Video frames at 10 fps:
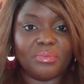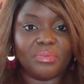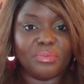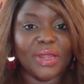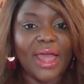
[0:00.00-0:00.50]

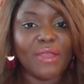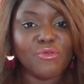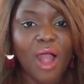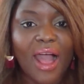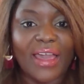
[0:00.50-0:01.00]
But I
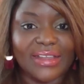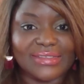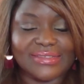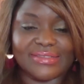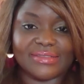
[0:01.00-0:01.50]

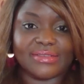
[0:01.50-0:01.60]
rise.